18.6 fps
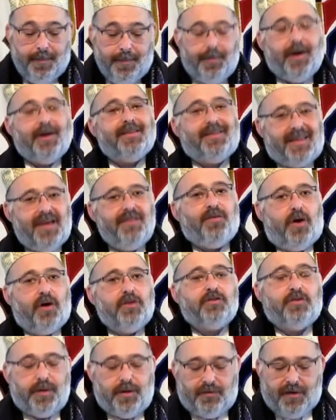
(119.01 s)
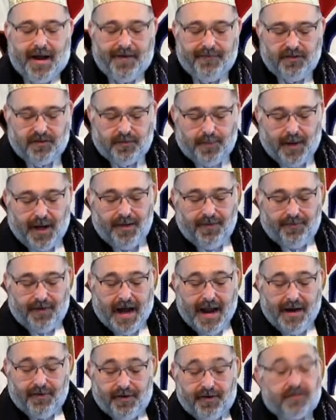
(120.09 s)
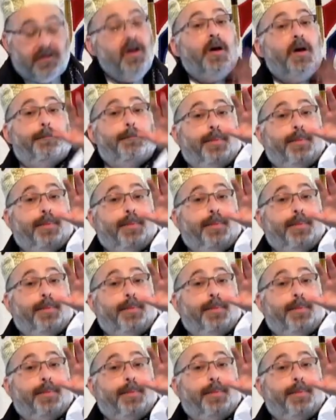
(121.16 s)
But they've also been ravaged by the virus.